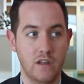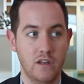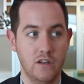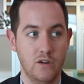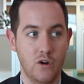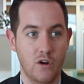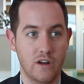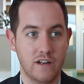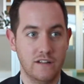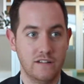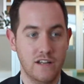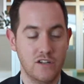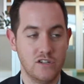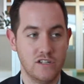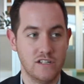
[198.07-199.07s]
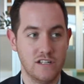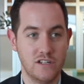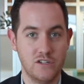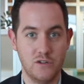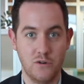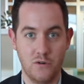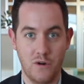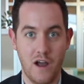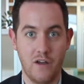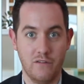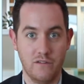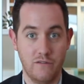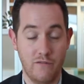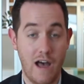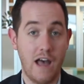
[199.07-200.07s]
you know a contentious issue
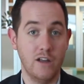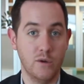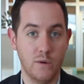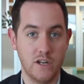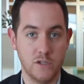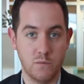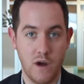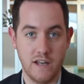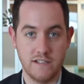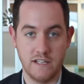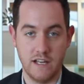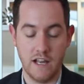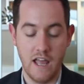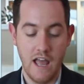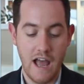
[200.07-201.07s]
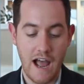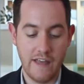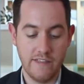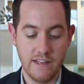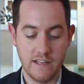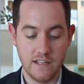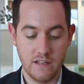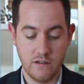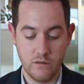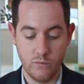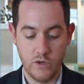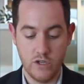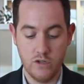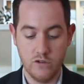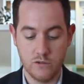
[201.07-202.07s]
around value range pricing I think it,
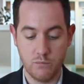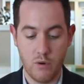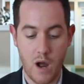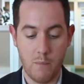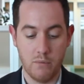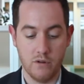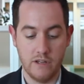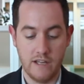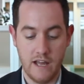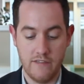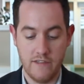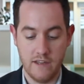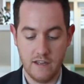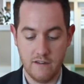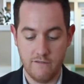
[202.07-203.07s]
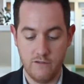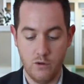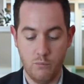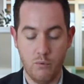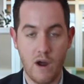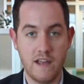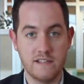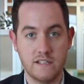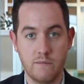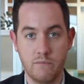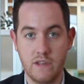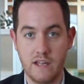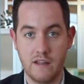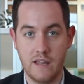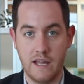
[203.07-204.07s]
when used properly I think if you price
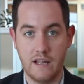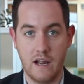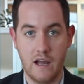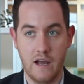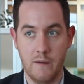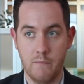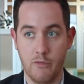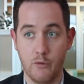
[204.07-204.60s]
something at like um,